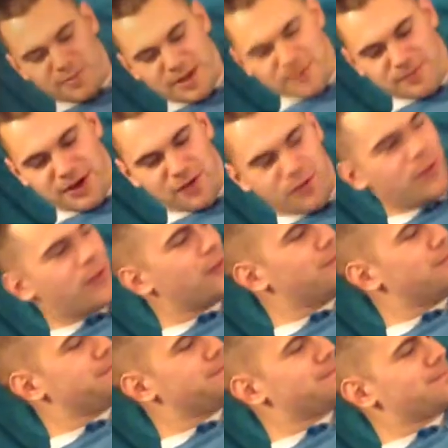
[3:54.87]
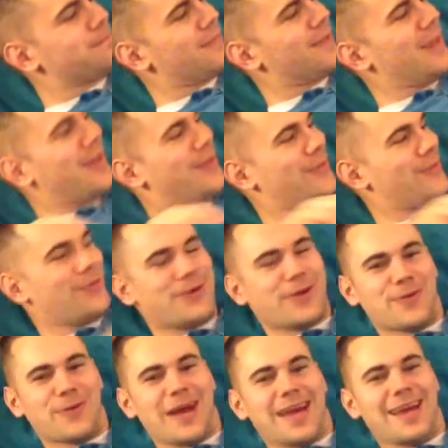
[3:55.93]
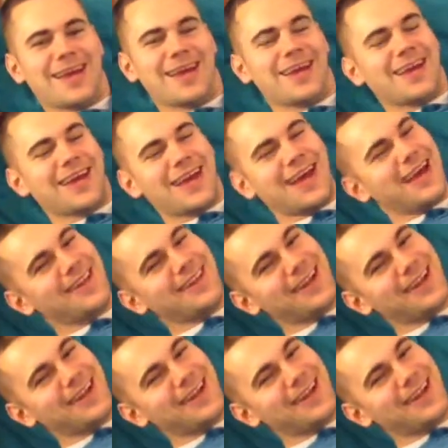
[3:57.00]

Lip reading: my mouth and threw it away, and